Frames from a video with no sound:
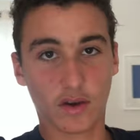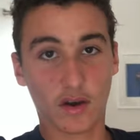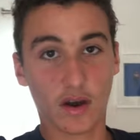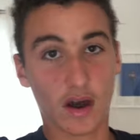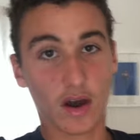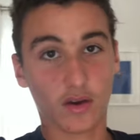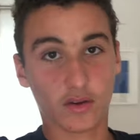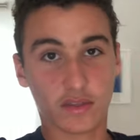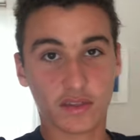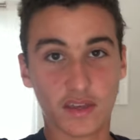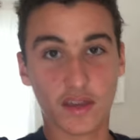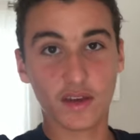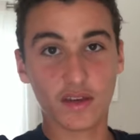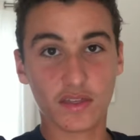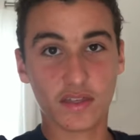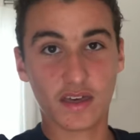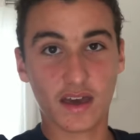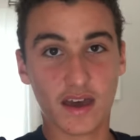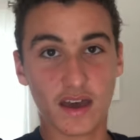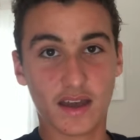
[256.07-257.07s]
I'll see you
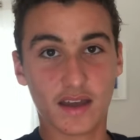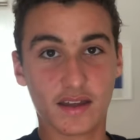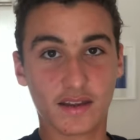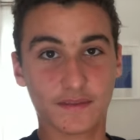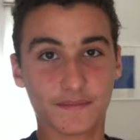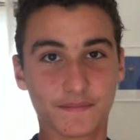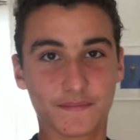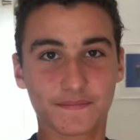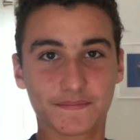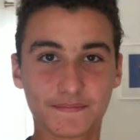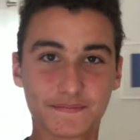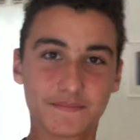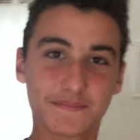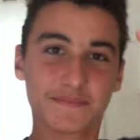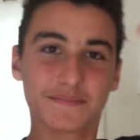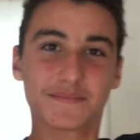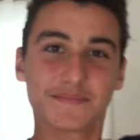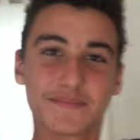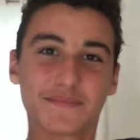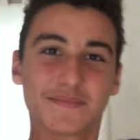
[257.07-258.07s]
there
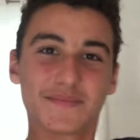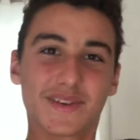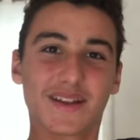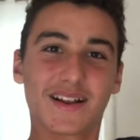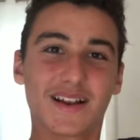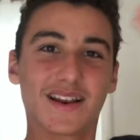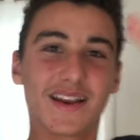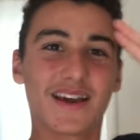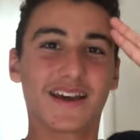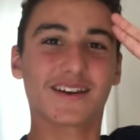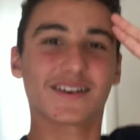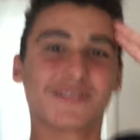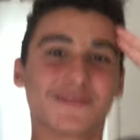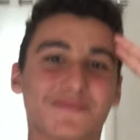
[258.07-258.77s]
later.